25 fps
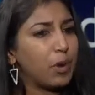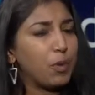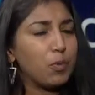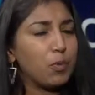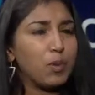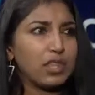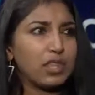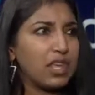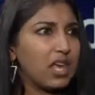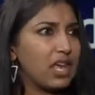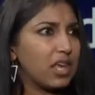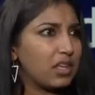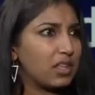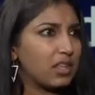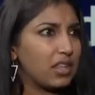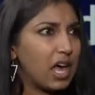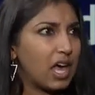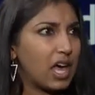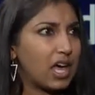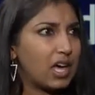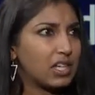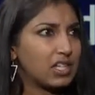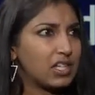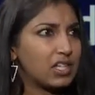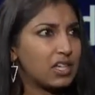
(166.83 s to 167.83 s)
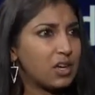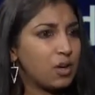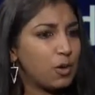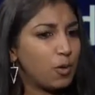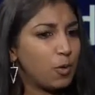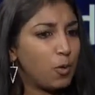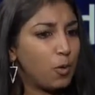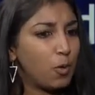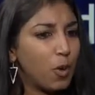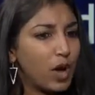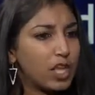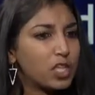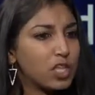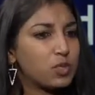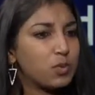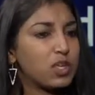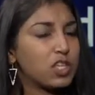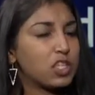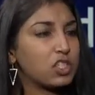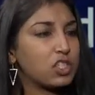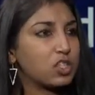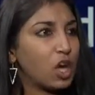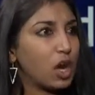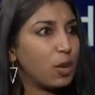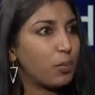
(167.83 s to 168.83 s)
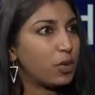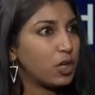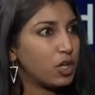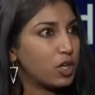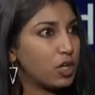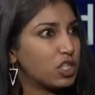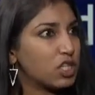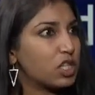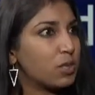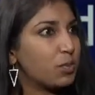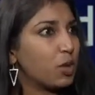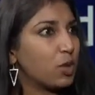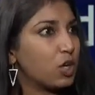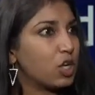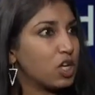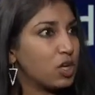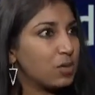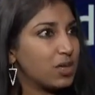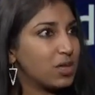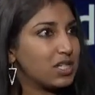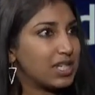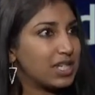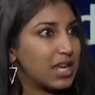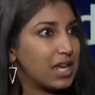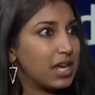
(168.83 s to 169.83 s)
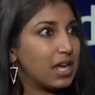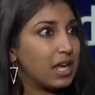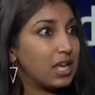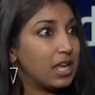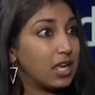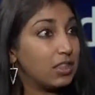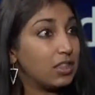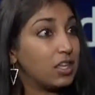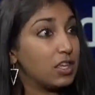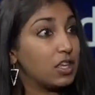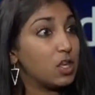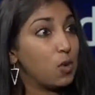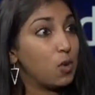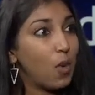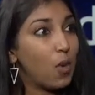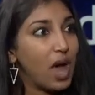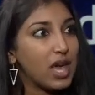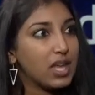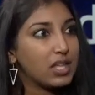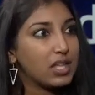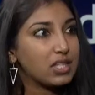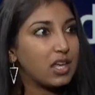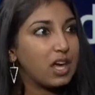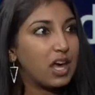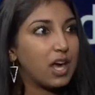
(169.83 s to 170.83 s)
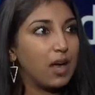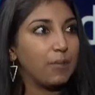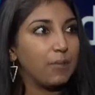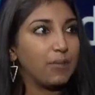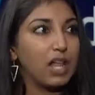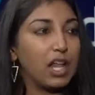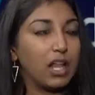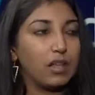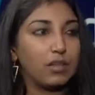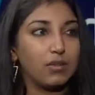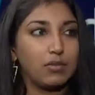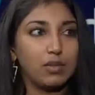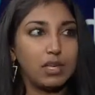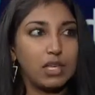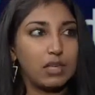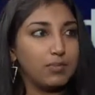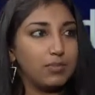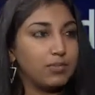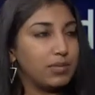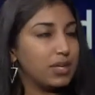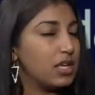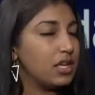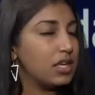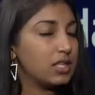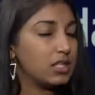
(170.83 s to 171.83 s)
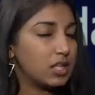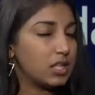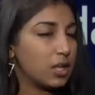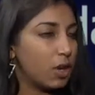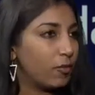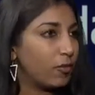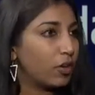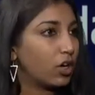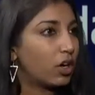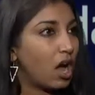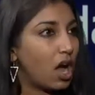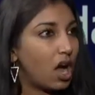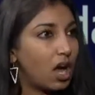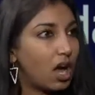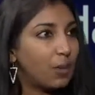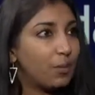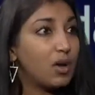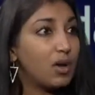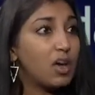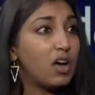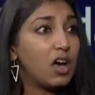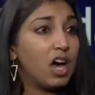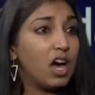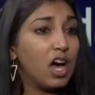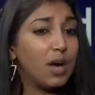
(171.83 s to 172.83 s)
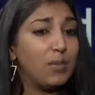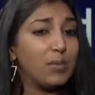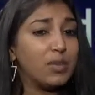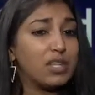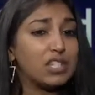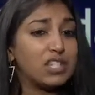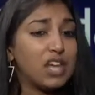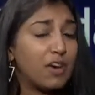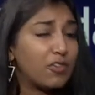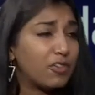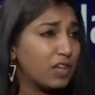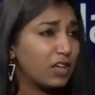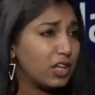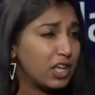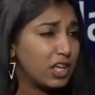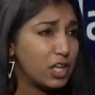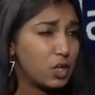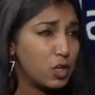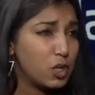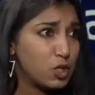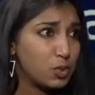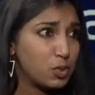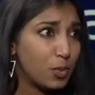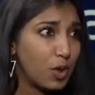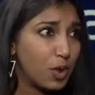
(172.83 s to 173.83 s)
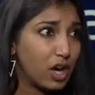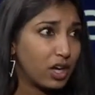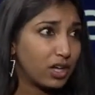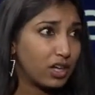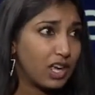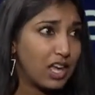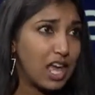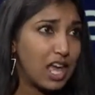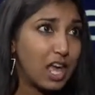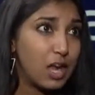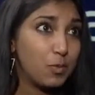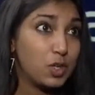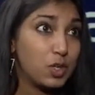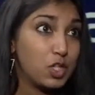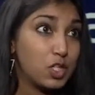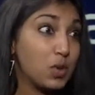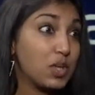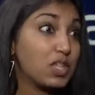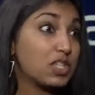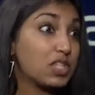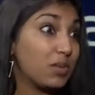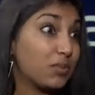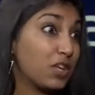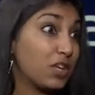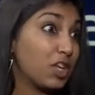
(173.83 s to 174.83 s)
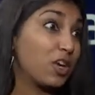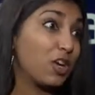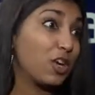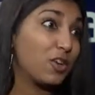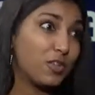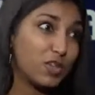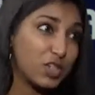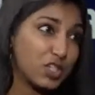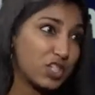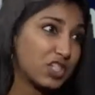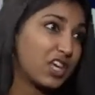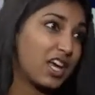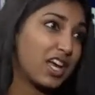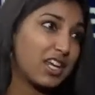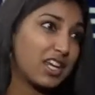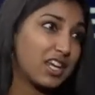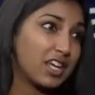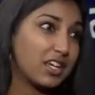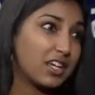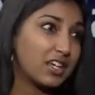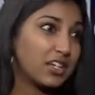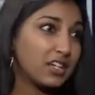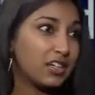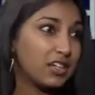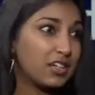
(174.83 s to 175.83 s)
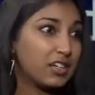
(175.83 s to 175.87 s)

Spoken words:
But we think that once we start producing more human data in the U.S., they'll be easily overcome. It's definitely a huge market, and we're doing something good for society.